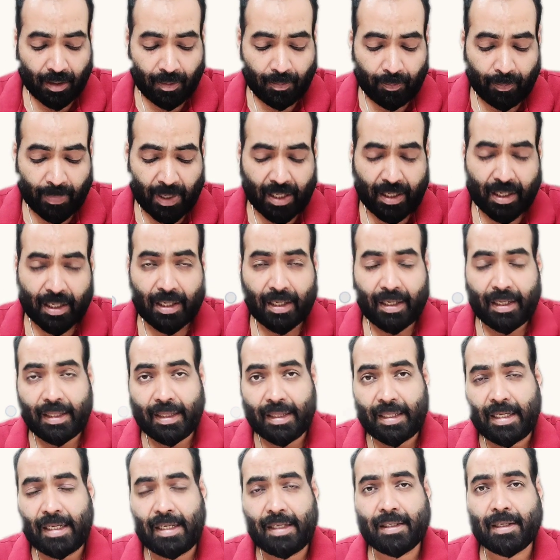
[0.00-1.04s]
But
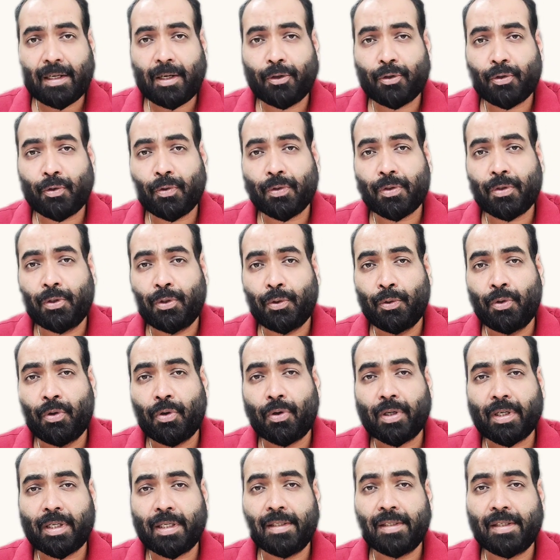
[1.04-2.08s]
these ratios do
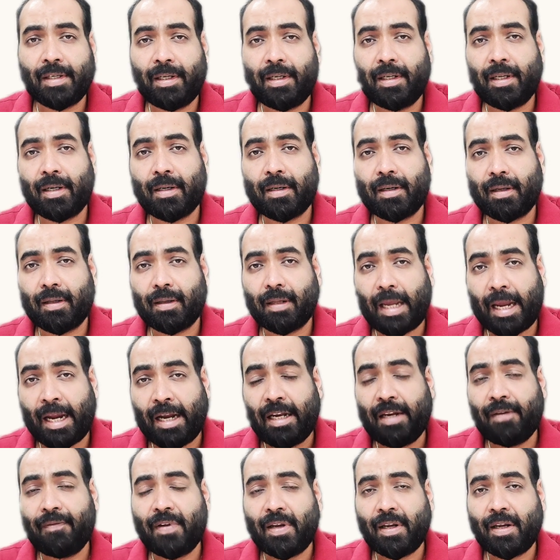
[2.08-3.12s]
not consider
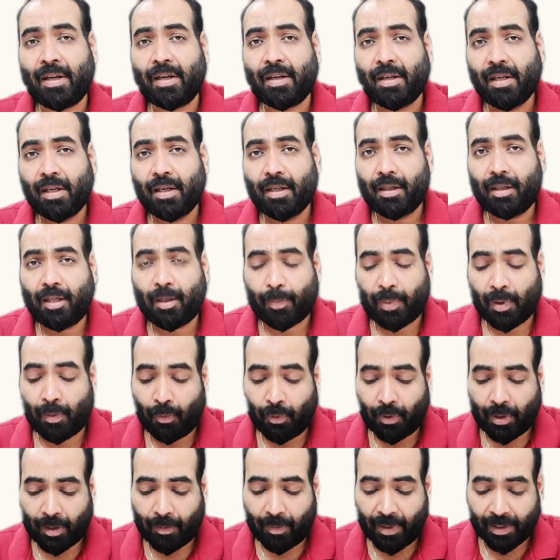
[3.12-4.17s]
anyway the
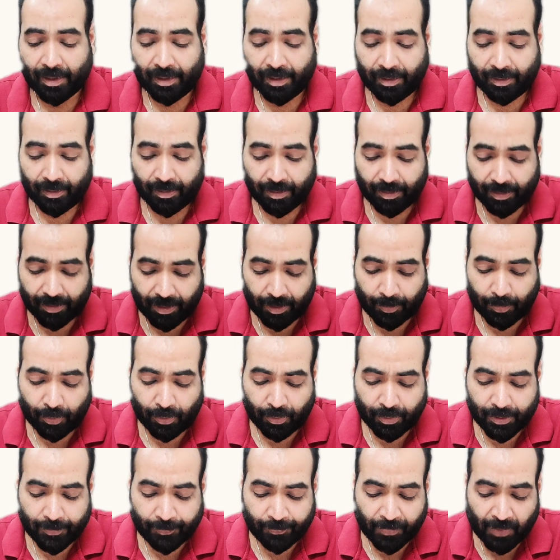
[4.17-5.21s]
promoter margin.
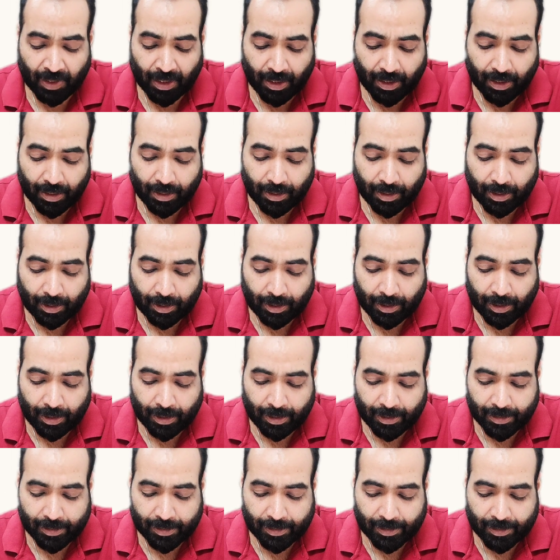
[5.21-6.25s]
Suppose the
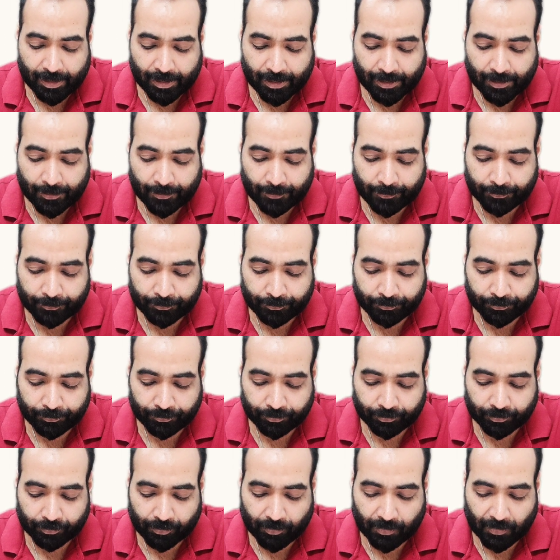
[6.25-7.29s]
current assets
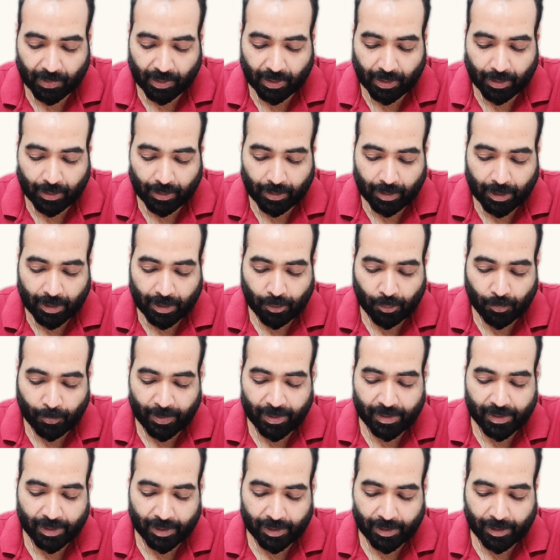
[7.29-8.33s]
are
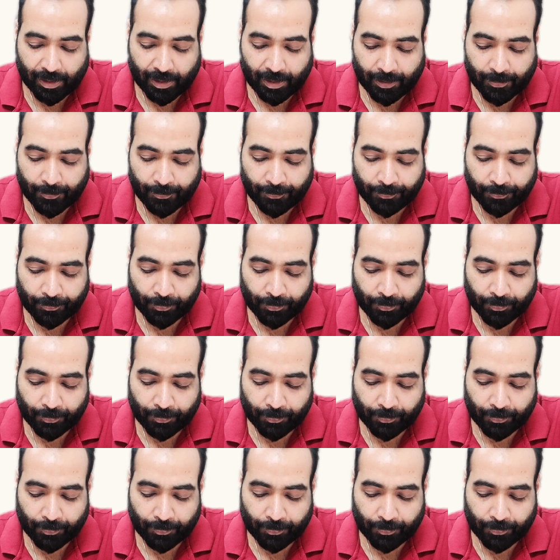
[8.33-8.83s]
rupees 100,